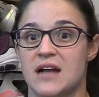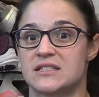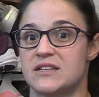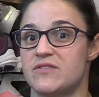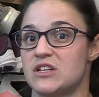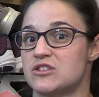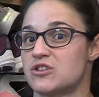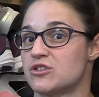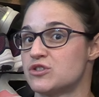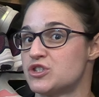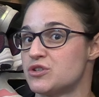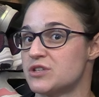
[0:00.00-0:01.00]
activity and
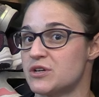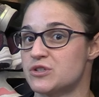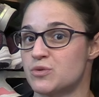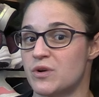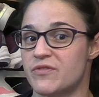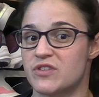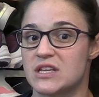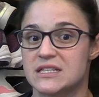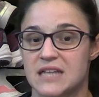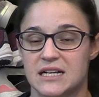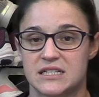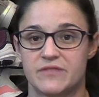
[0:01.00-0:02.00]
certain shoes I should wear for
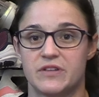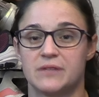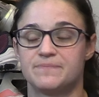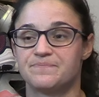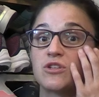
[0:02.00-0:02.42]
this activity.